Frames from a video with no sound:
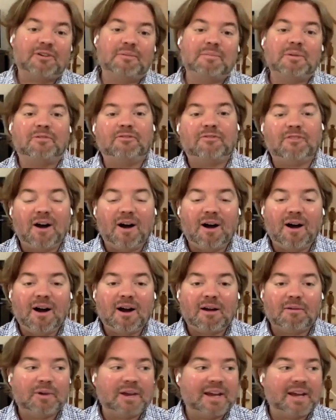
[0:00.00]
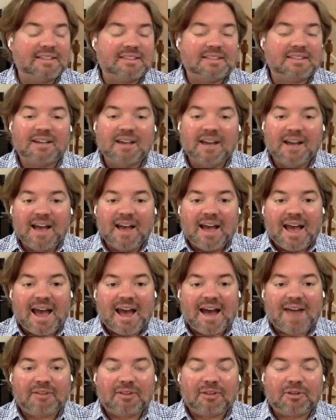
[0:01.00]
from afar, we get to
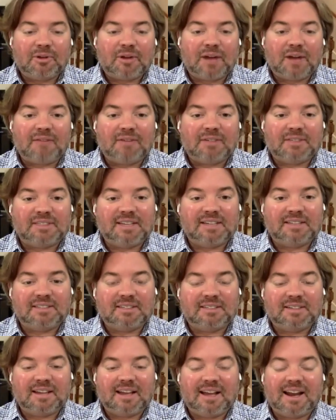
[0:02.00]
have a little conversation.